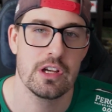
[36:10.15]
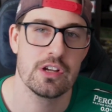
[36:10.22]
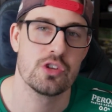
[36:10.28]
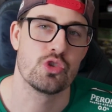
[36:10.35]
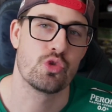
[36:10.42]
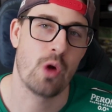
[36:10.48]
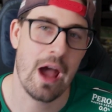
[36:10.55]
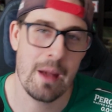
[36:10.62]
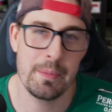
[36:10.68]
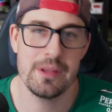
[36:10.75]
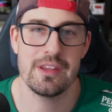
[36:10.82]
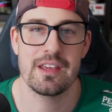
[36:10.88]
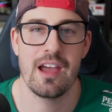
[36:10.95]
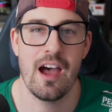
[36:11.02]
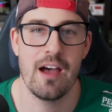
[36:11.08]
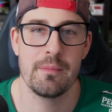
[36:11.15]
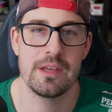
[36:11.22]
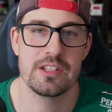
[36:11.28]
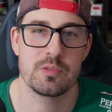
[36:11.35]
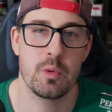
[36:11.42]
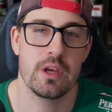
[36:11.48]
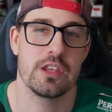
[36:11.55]
drop in the
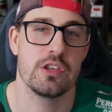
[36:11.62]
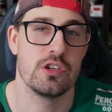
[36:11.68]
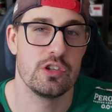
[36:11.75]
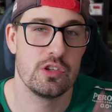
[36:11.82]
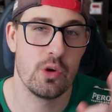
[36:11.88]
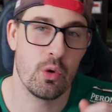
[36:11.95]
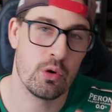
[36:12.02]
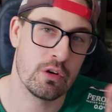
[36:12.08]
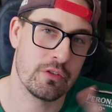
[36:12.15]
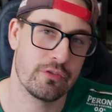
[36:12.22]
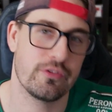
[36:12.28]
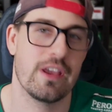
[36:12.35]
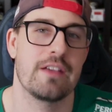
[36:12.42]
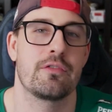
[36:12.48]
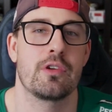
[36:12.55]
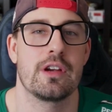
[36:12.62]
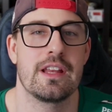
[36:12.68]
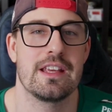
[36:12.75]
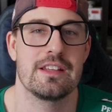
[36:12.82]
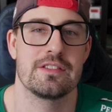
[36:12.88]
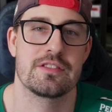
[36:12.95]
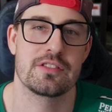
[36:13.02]
comments what your favorite
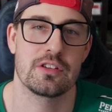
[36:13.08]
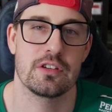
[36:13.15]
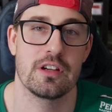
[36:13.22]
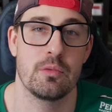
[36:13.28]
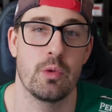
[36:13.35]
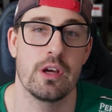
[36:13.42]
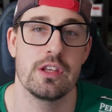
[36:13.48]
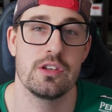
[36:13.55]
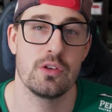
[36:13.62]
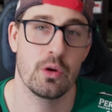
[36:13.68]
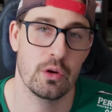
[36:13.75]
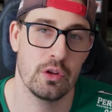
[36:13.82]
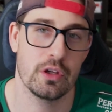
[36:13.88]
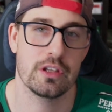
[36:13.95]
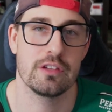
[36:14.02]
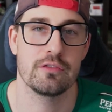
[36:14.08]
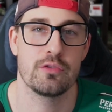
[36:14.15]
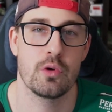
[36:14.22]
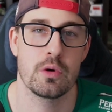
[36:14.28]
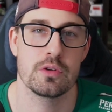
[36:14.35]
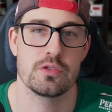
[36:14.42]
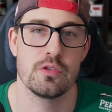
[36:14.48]
insert and what you're looking
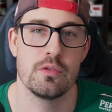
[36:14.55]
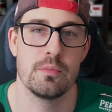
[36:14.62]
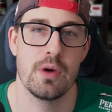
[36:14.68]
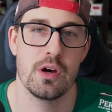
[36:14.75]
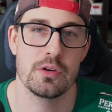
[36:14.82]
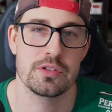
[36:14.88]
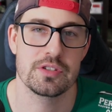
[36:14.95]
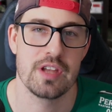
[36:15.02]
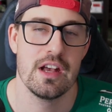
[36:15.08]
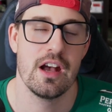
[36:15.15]
forward to the most